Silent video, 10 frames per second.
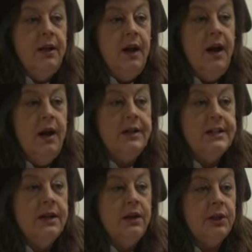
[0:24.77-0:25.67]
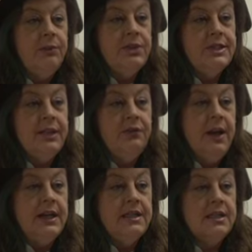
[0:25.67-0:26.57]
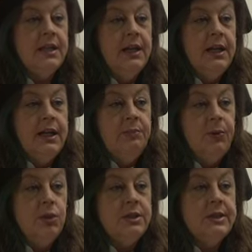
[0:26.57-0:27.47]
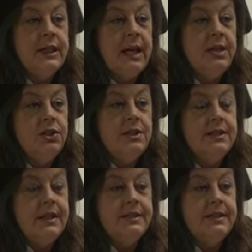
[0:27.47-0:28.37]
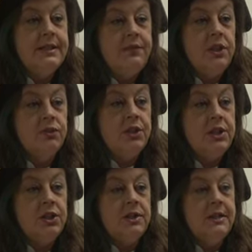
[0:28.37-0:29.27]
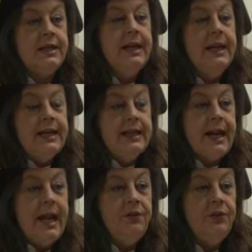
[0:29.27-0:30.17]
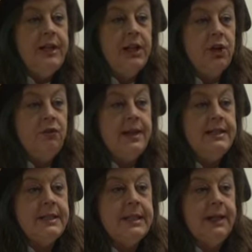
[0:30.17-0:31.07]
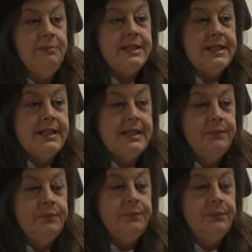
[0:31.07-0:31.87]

highlighting our community events, important occasions and civic traditions in carefully curated glimpses.